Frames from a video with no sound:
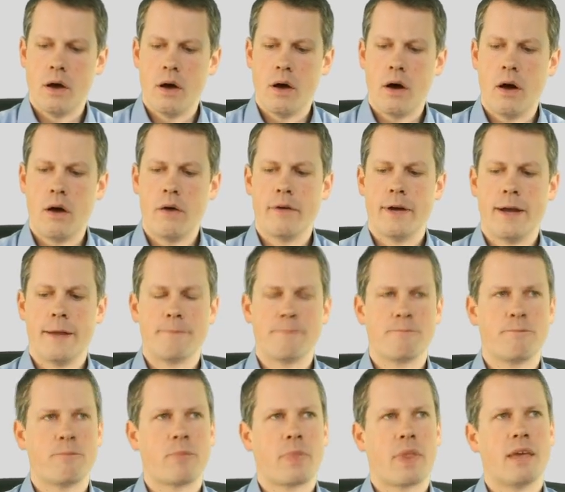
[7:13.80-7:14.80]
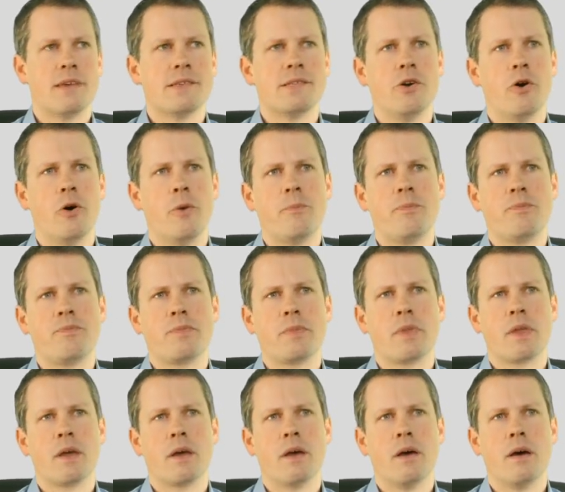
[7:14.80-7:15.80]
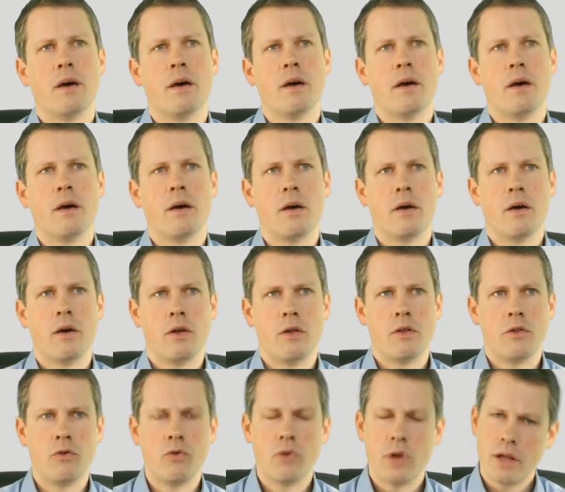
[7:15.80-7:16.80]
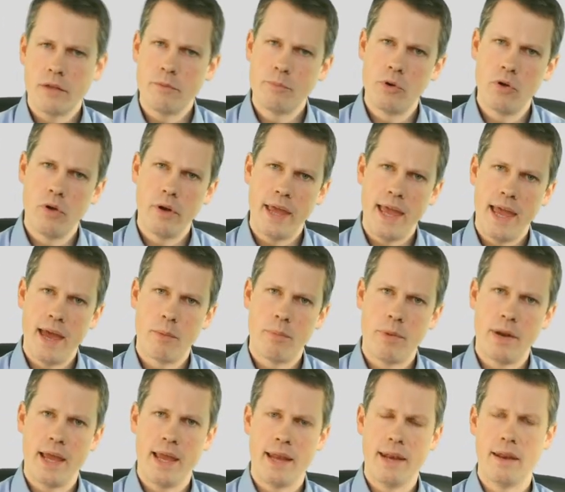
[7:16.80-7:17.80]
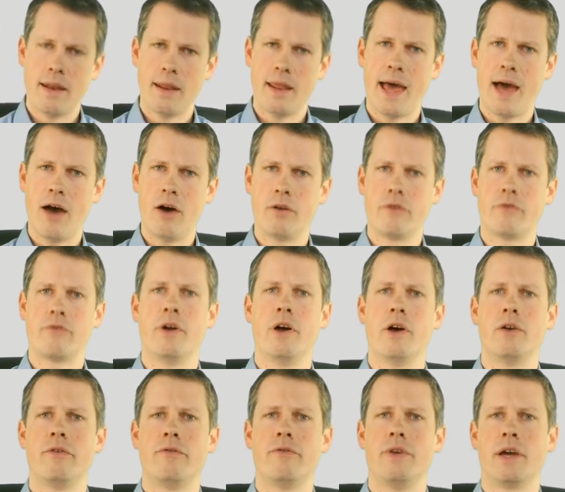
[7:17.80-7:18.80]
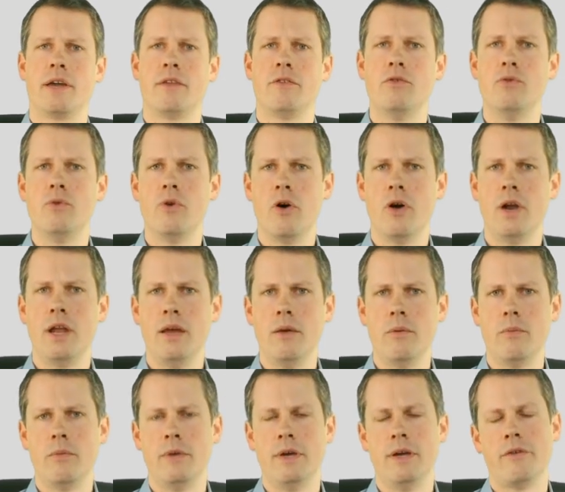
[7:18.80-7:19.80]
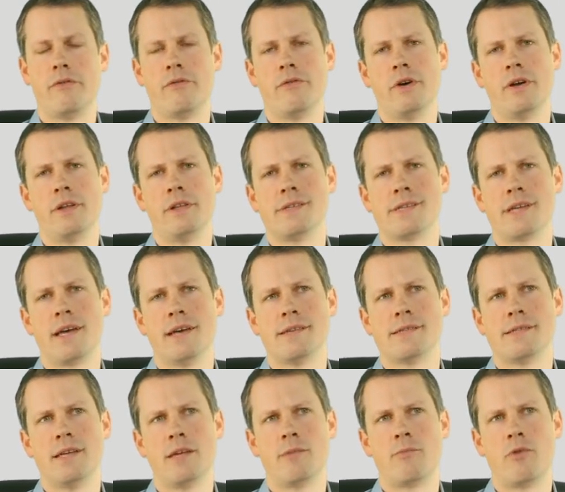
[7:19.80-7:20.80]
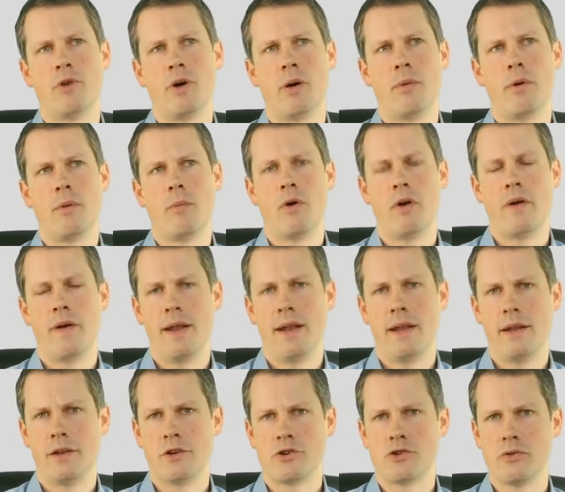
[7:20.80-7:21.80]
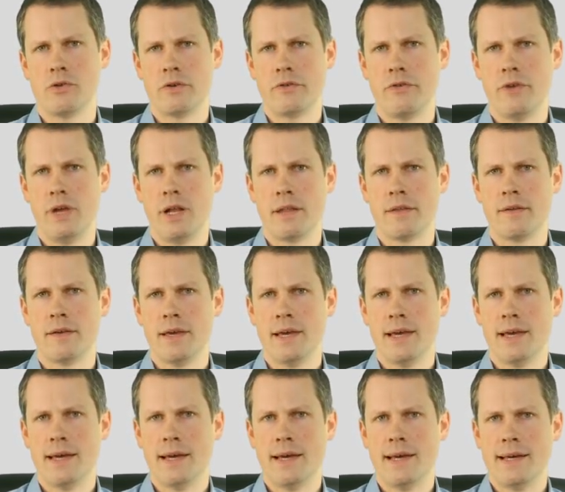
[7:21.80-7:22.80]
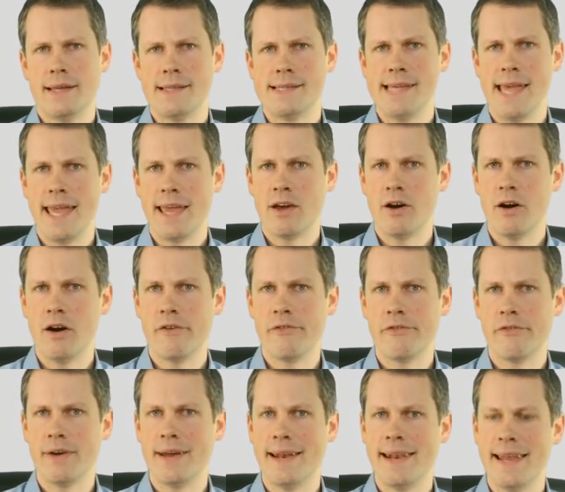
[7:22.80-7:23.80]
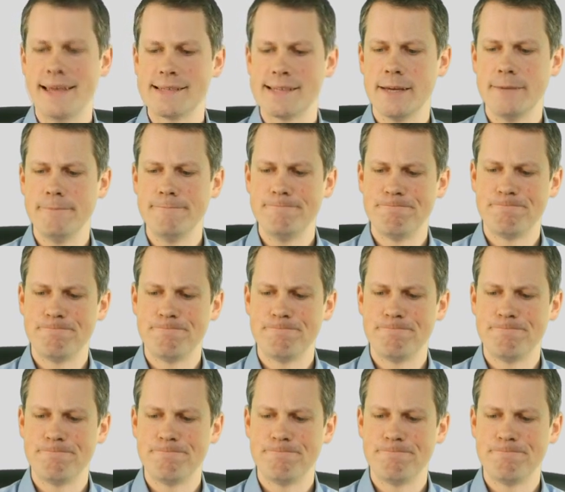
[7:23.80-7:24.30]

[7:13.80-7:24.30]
All right, so do not pull the airplane out of ground effect too early. We have discussed that problem already in the short field takeoff lesson.